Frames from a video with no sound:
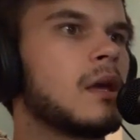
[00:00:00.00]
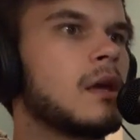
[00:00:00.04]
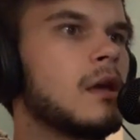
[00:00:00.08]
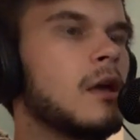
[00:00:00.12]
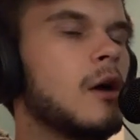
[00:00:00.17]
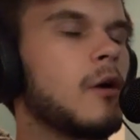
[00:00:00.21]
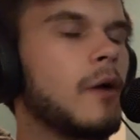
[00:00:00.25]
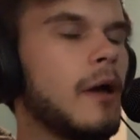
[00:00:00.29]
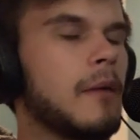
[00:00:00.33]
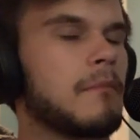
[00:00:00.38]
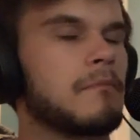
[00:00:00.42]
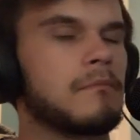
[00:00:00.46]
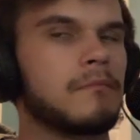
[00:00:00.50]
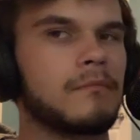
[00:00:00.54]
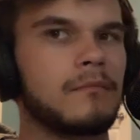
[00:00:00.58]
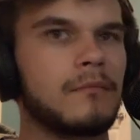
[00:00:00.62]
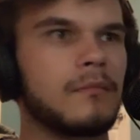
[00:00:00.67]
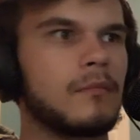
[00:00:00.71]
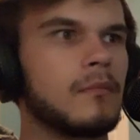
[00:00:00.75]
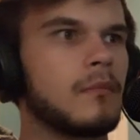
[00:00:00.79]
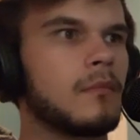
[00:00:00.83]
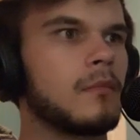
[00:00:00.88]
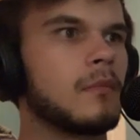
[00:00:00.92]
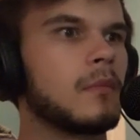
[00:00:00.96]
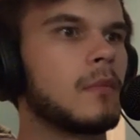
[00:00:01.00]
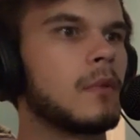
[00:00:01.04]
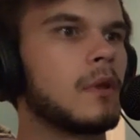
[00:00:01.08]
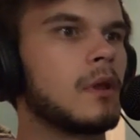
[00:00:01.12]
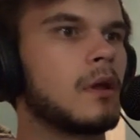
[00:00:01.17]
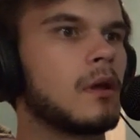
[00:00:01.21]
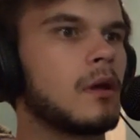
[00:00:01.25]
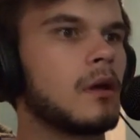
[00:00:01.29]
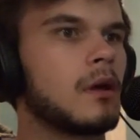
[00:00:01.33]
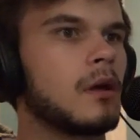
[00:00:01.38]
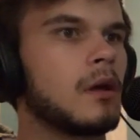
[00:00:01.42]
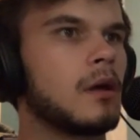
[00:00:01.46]
Okay.
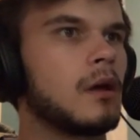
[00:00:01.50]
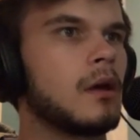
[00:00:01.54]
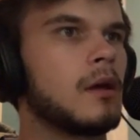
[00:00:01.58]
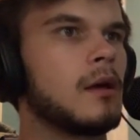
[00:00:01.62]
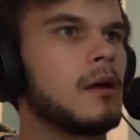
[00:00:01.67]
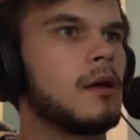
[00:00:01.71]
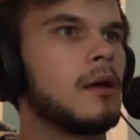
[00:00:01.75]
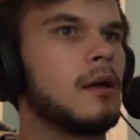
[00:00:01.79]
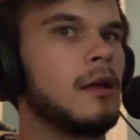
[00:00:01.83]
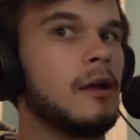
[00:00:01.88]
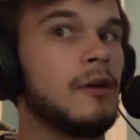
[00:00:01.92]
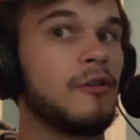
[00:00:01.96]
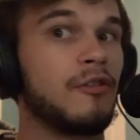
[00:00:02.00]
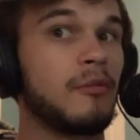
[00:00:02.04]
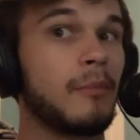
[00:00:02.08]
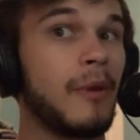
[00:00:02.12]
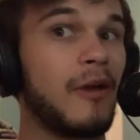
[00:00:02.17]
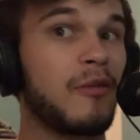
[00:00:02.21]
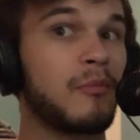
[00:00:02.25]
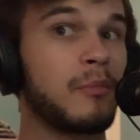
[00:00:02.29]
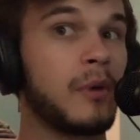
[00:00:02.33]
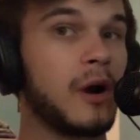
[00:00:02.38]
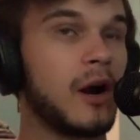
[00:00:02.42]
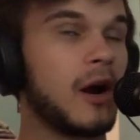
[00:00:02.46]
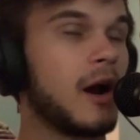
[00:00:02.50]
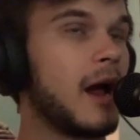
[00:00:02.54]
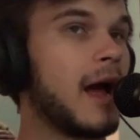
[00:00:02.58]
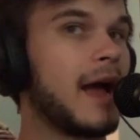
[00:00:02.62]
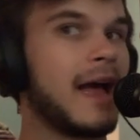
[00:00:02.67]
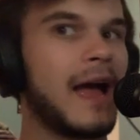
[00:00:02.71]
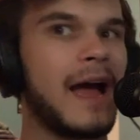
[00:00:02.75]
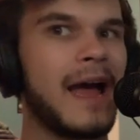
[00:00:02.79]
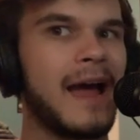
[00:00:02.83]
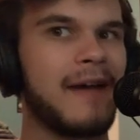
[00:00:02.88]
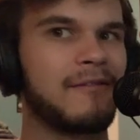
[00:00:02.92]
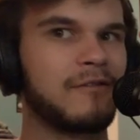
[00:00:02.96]
Here's the best part.
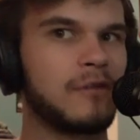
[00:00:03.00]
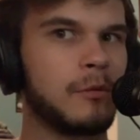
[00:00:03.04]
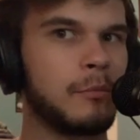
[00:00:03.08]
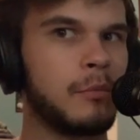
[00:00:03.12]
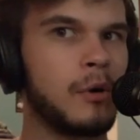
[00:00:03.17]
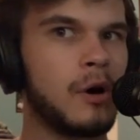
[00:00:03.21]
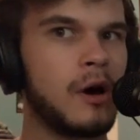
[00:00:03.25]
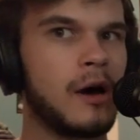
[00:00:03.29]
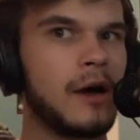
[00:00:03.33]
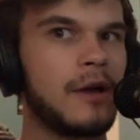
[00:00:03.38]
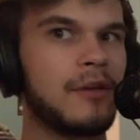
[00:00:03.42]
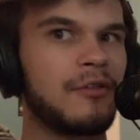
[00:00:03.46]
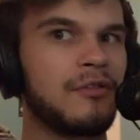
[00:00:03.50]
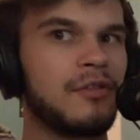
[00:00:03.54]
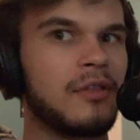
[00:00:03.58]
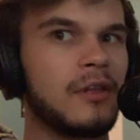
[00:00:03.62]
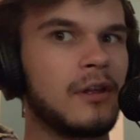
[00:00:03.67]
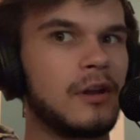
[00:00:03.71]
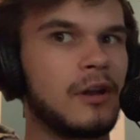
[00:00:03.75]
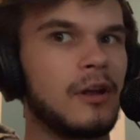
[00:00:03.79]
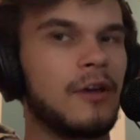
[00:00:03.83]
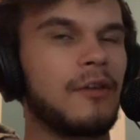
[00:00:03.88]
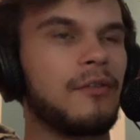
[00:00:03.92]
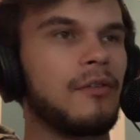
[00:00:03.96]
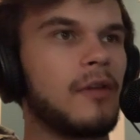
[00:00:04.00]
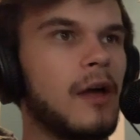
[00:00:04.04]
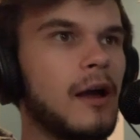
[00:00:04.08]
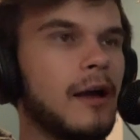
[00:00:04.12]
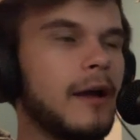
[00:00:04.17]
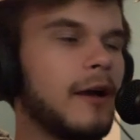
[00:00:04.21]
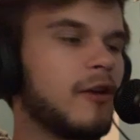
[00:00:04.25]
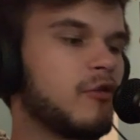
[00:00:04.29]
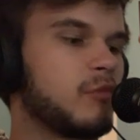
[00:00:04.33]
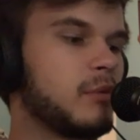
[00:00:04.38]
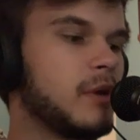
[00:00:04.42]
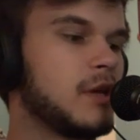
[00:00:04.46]
I have to pause the Nuzlocke
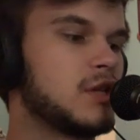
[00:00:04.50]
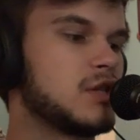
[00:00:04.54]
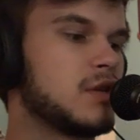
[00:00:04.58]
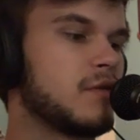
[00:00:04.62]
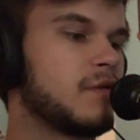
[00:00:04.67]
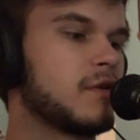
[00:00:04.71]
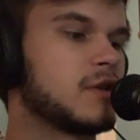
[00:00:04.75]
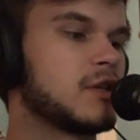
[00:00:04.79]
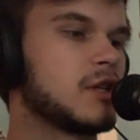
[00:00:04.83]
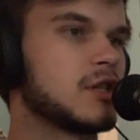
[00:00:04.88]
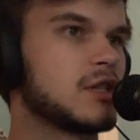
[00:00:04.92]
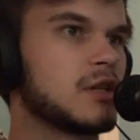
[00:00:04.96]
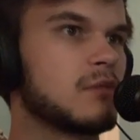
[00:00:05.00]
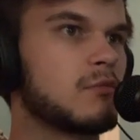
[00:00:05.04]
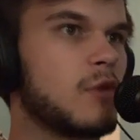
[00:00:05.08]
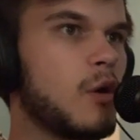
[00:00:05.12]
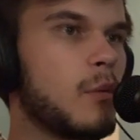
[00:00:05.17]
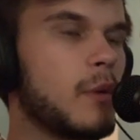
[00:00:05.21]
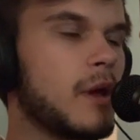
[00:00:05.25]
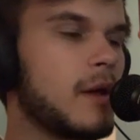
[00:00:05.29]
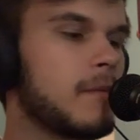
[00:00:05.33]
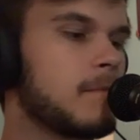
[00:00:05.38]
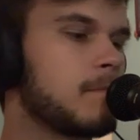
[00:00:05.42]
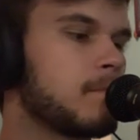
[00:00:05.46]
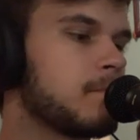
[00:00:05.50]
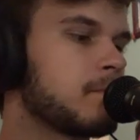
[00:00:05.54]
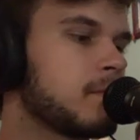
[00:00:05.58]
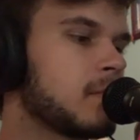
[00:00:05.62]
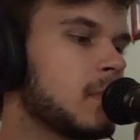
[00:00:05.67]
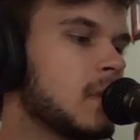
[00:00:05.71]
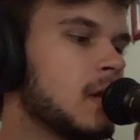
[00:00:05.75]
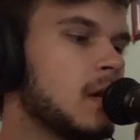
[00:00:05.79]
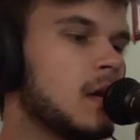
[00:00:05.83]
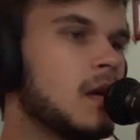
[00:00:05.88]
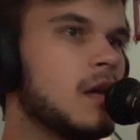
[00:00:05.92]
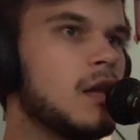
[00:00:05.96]
explanation for just a moment.
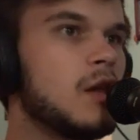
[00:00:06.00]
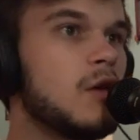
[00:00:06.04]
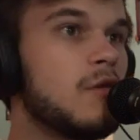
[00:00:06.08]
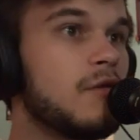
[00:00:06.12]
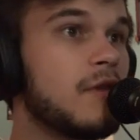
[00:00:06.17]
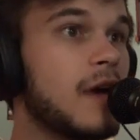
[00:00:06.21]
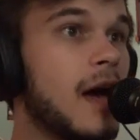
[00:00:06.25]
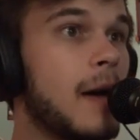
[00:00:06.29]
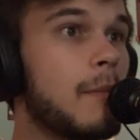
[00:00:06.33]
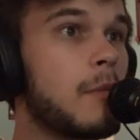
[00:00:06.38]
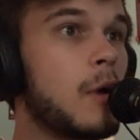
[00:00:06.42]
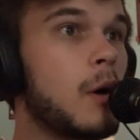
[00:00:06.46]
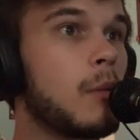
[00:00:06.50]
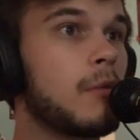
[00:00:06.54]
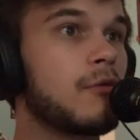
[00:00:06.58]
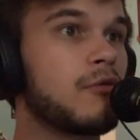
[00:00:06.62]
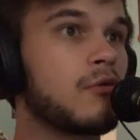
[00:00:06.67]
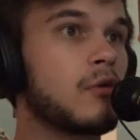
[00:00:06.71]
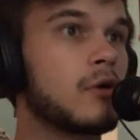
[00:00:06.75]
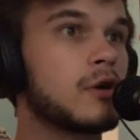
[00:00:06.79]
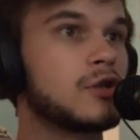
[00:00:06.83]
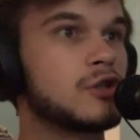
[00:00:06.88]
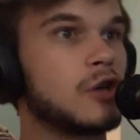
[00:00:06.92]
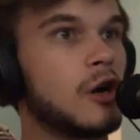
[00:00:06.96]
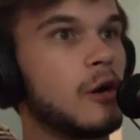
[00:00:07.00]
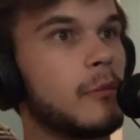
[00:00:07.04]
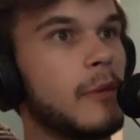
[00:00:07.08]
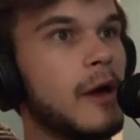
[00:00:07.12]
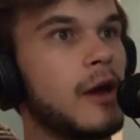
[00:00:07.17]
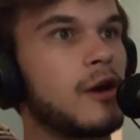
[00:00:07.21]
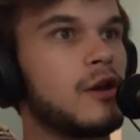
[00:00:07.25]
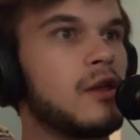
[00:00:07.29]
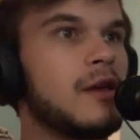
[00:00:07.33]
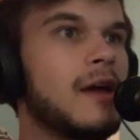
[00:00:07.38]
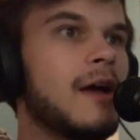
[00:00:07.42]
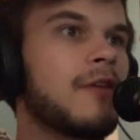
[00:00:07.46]
you've got Bulbasaur,
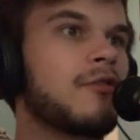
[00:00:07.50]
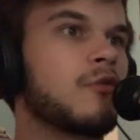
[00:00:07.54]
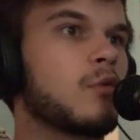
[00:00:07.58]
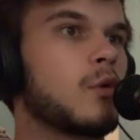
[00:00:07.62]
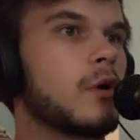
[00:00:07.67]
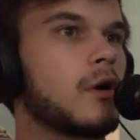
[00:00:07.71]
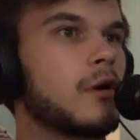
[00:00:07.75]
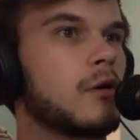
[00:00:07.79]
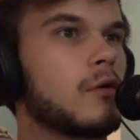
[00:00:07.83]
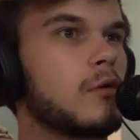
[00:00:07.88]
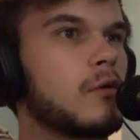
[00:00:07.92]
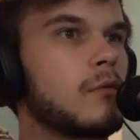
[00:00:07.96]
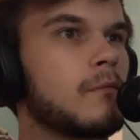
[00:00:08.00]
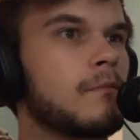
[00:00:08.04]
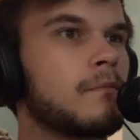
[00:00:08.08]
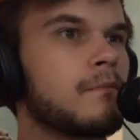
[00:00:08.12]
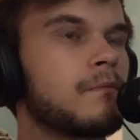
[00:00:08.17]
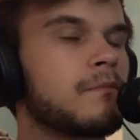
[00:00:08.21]
Charmander, you got Squirtle.